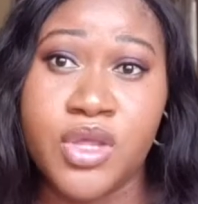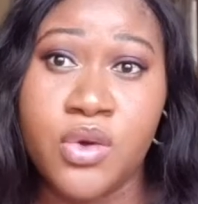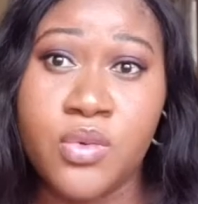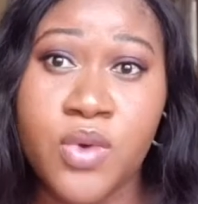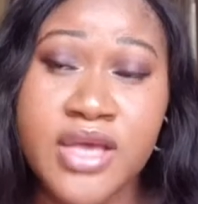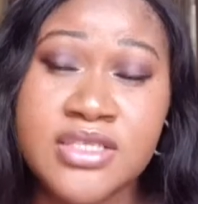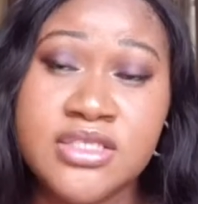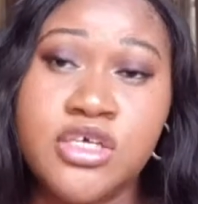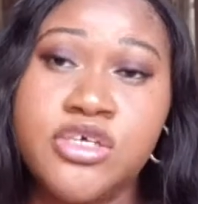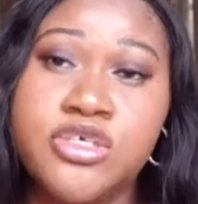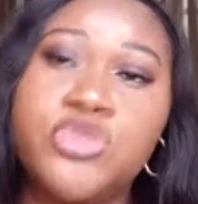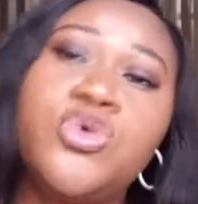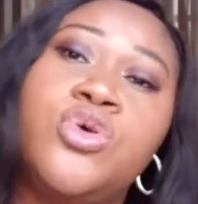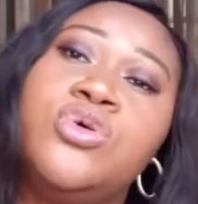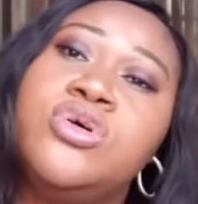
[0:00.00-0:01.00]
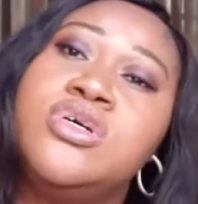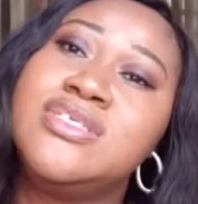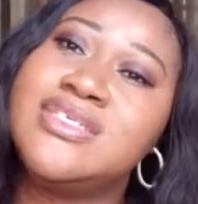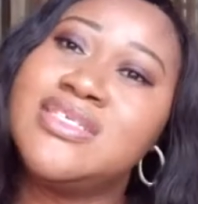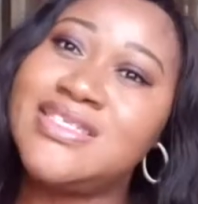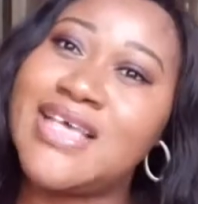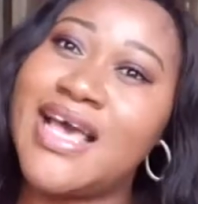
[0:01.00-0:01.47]
right? So
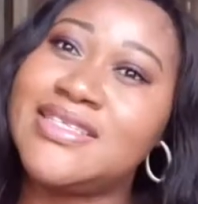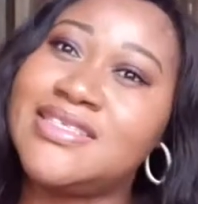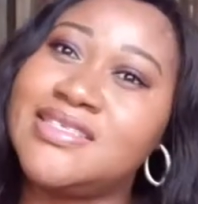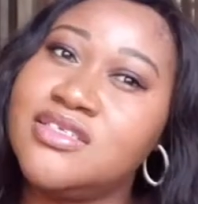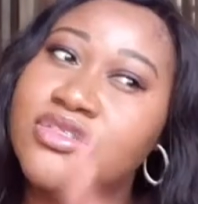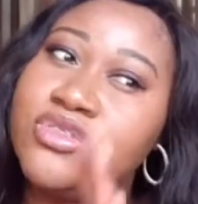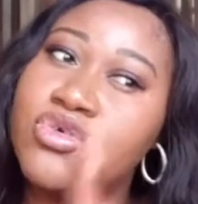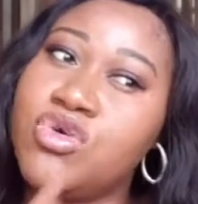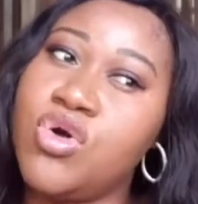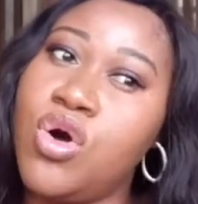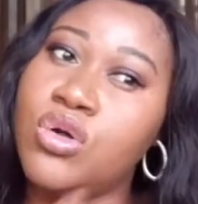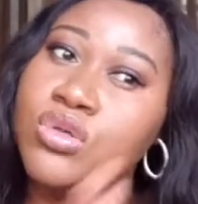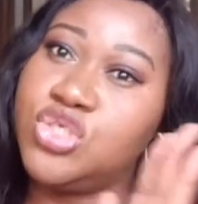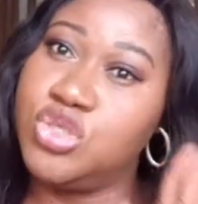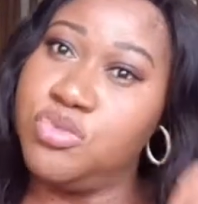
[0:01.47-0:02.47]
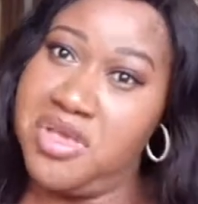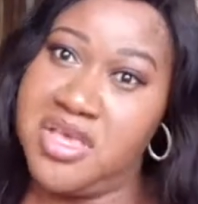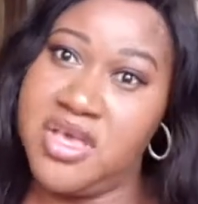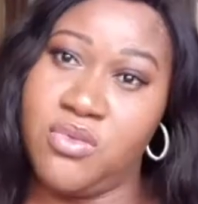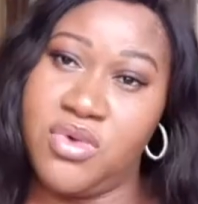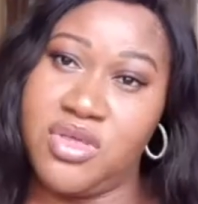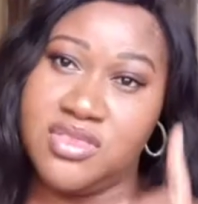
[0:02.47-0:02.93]
set the goal to
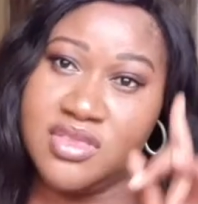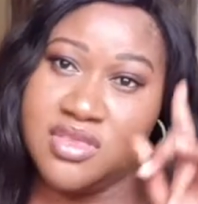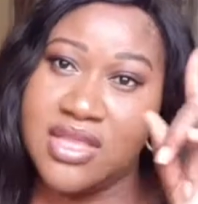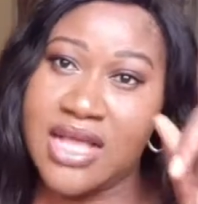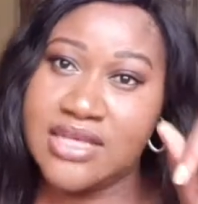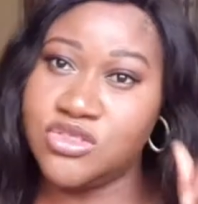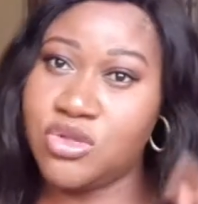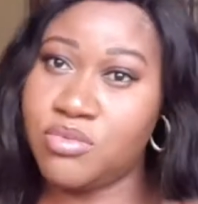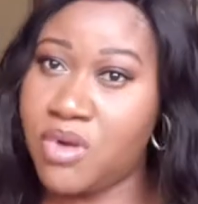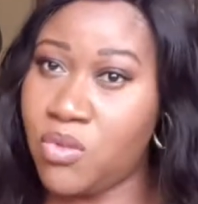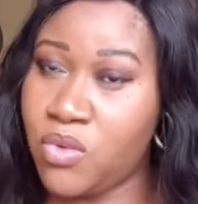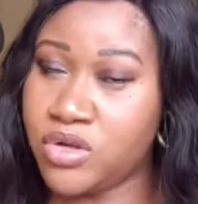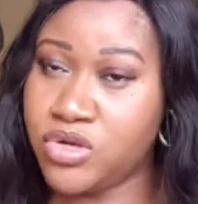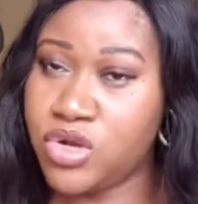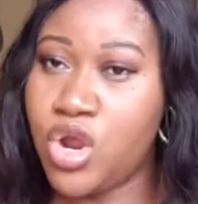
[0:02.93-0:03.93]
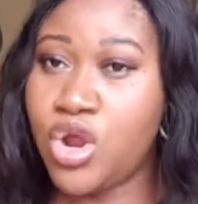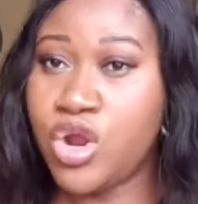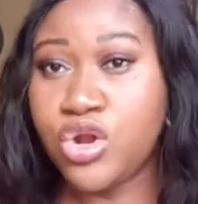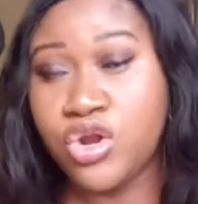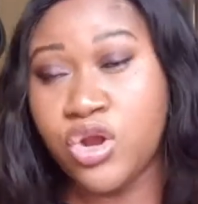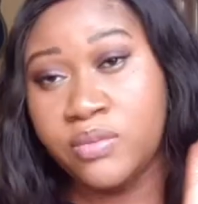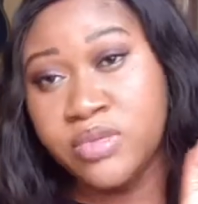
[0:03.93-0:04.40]
begin with. That's number 1.
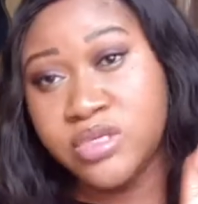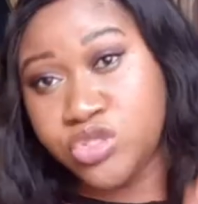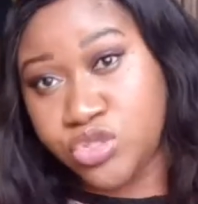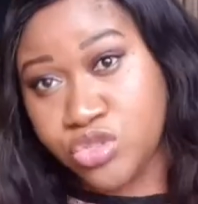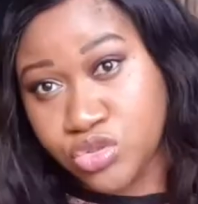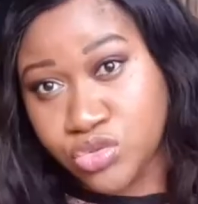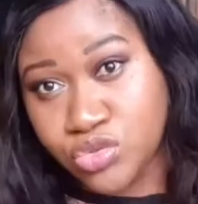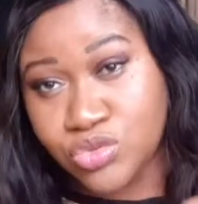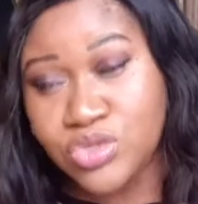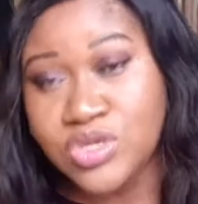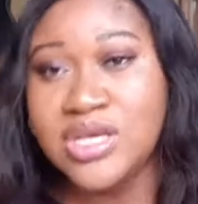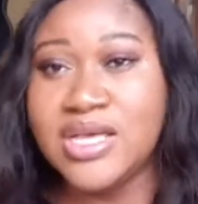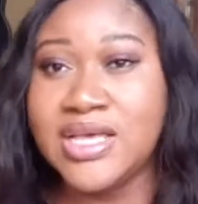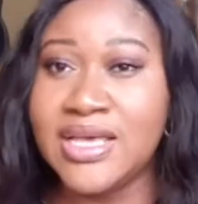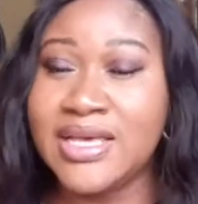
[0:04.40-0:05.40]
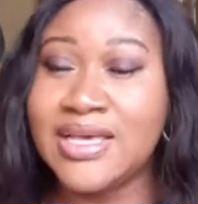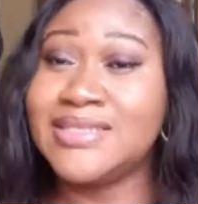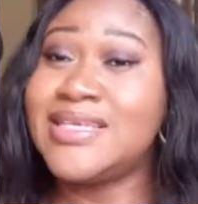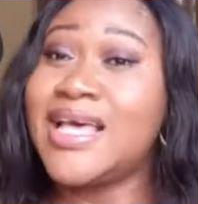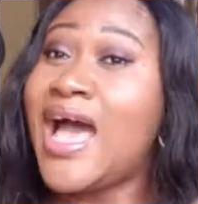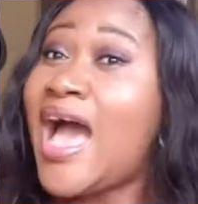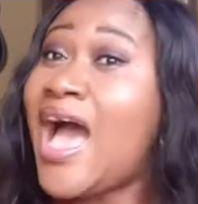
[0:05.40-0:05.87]
Number 2
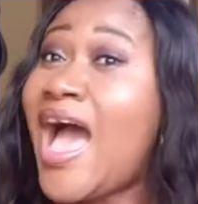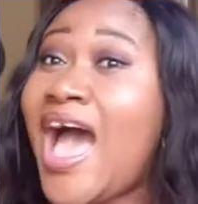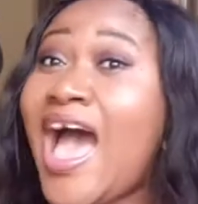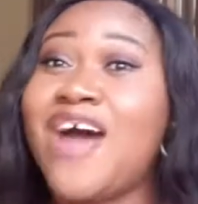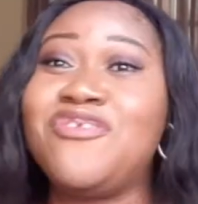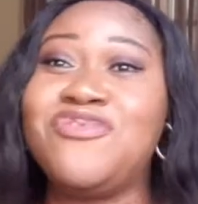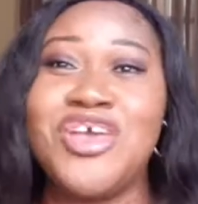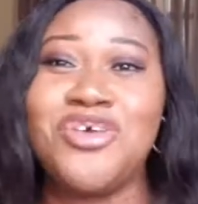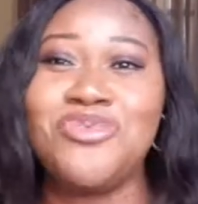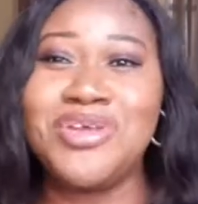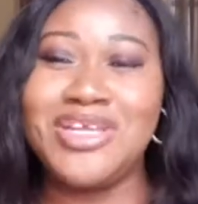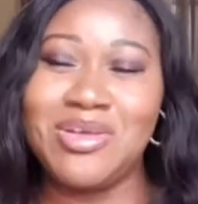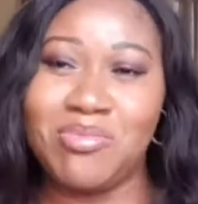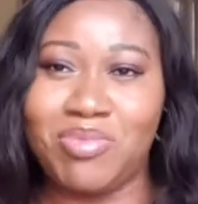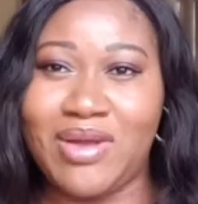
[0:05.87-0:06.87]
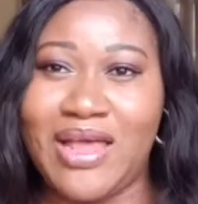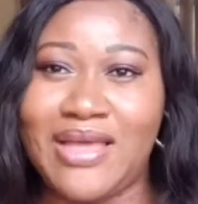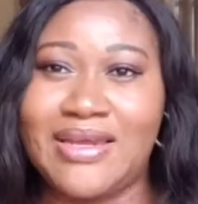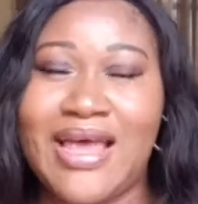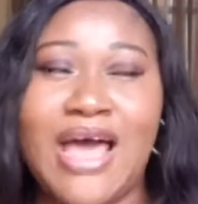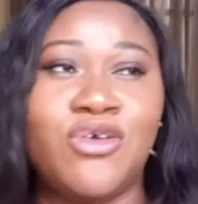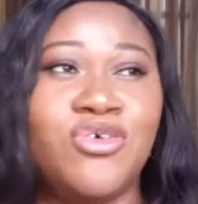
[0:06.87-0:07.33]
is have a reading
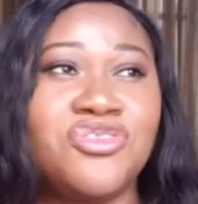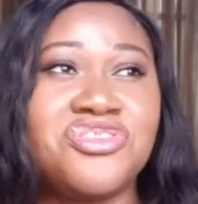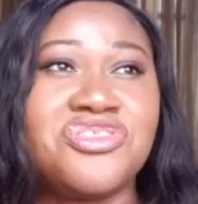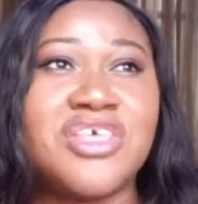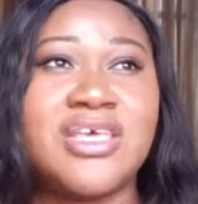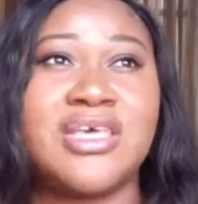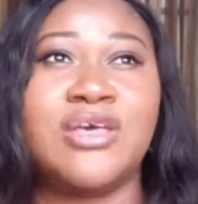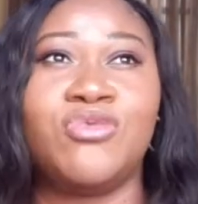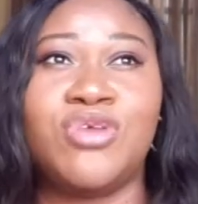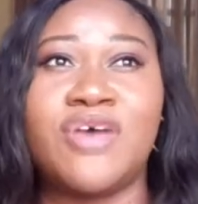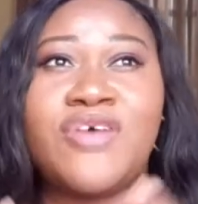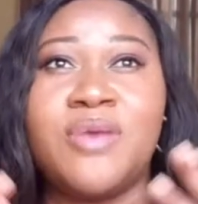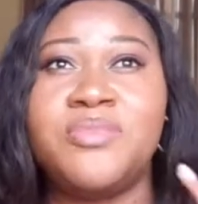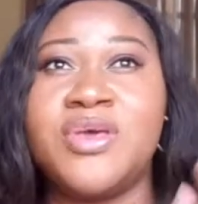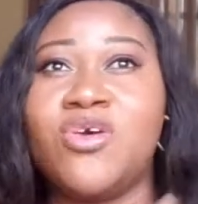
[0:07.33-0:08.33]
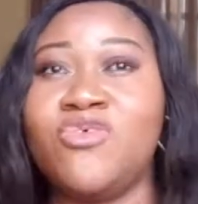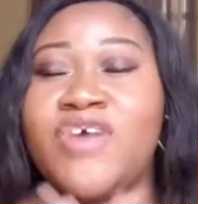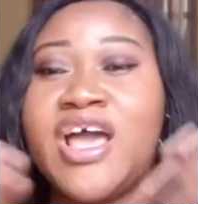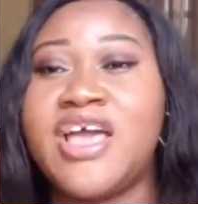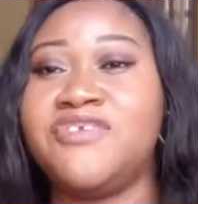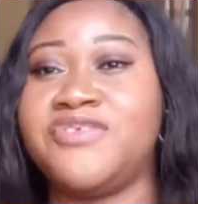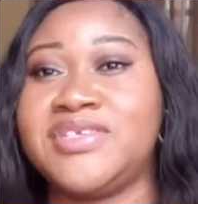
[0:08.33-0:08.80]
plan. I don't think it could ever be
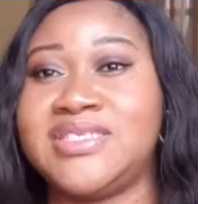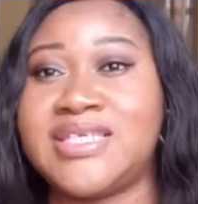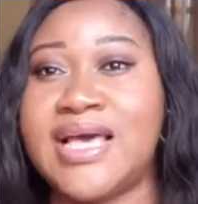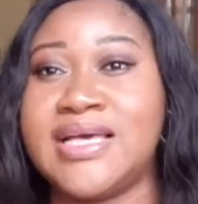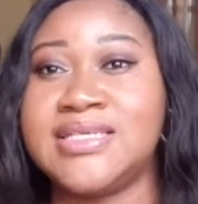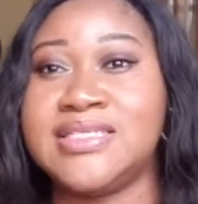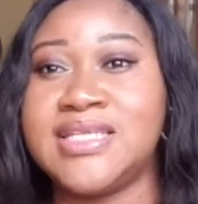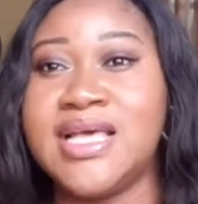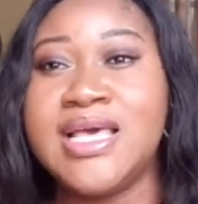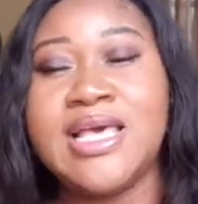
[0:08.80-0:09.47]
overemphasized.